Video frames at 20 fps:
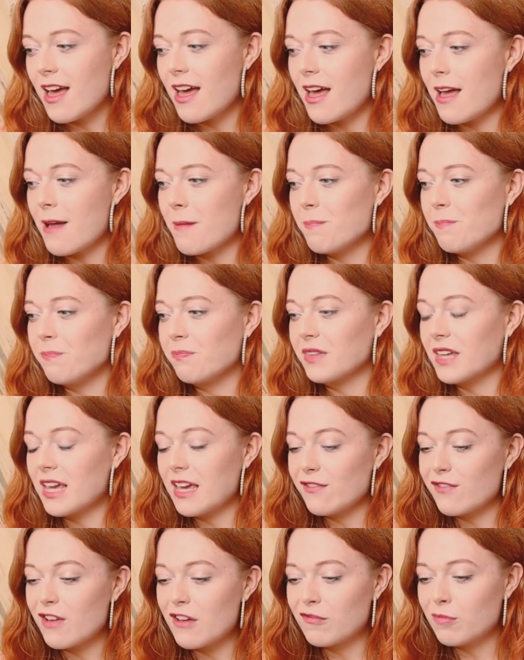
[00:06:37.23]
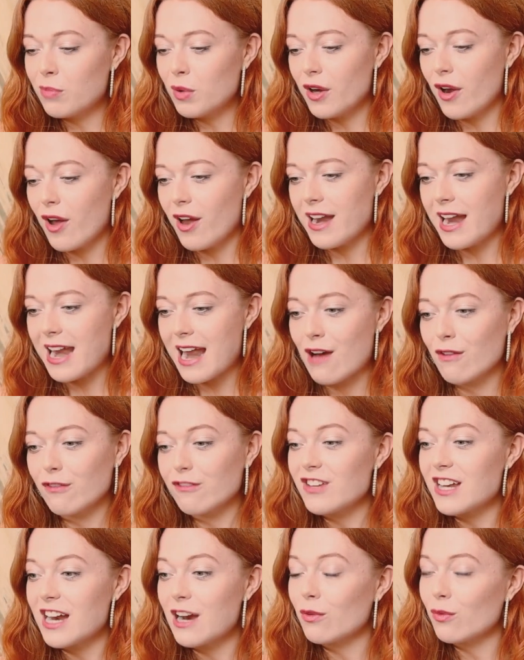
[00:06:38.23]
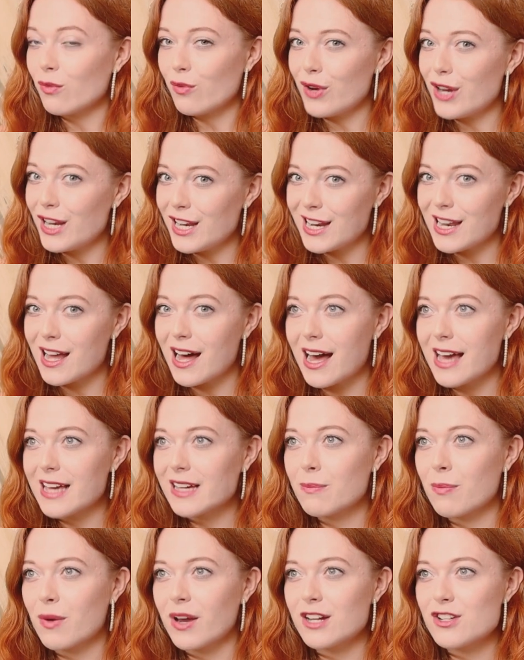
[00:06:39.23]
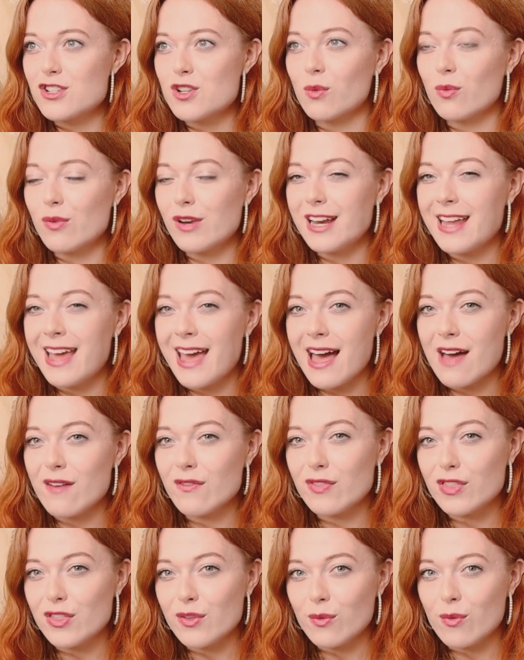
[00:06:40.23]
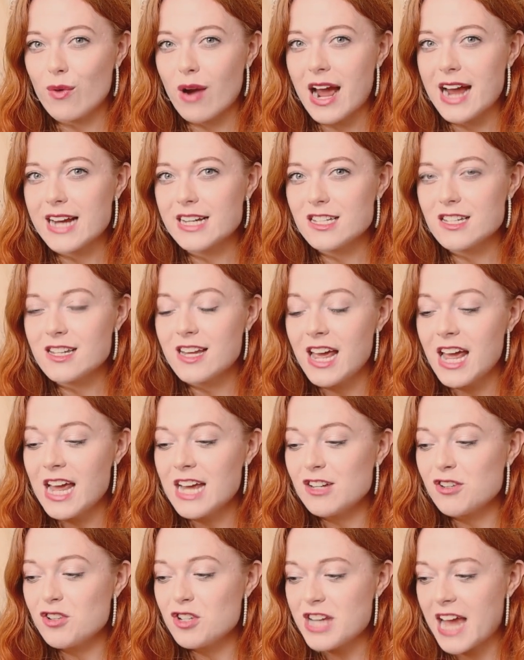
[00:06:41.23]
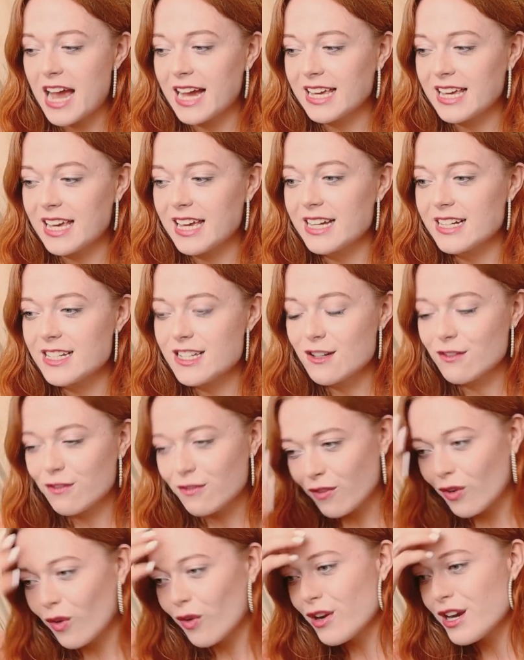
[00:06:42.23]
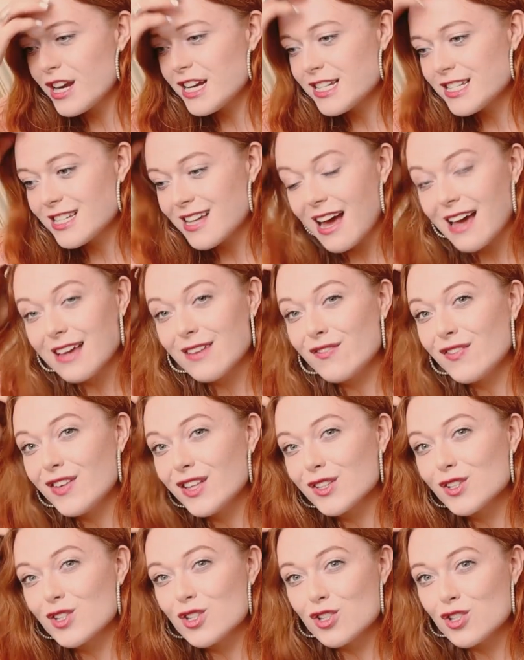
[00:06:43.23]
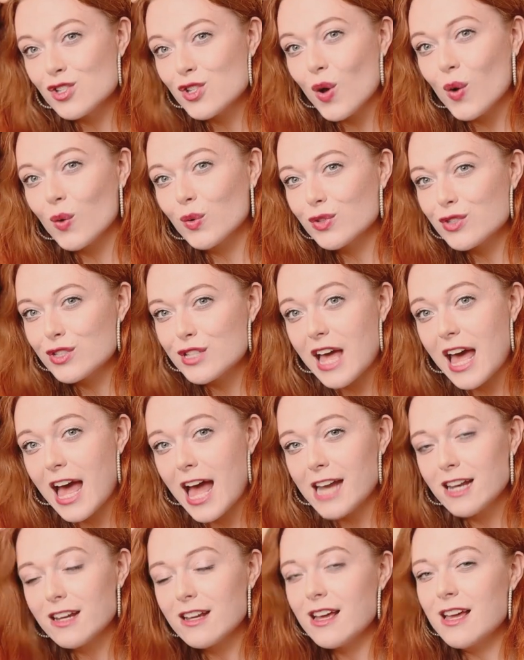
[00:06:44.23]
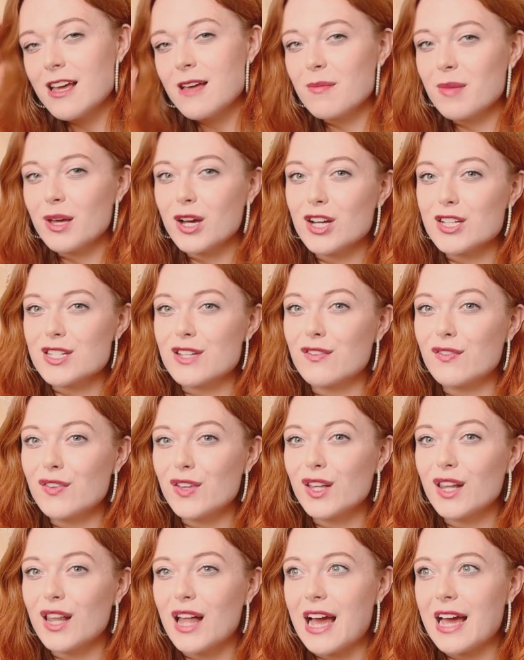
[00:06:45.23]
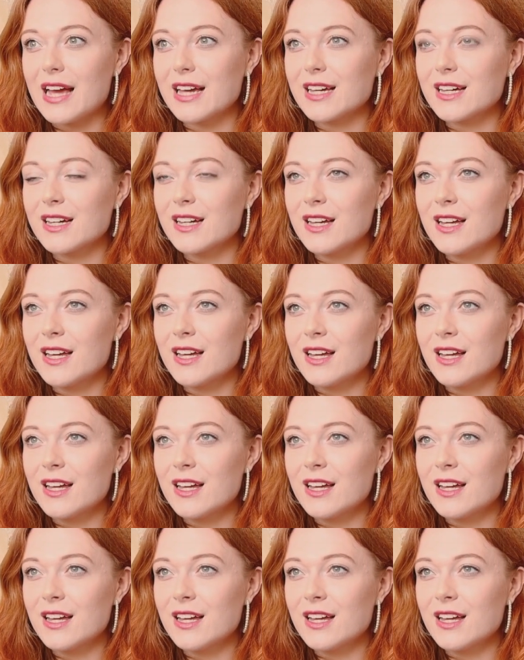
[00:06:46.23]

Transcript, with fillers: Um, if I've put on an outfit I really like but I don't really have the right jacket for it, I feel so sad because I feel like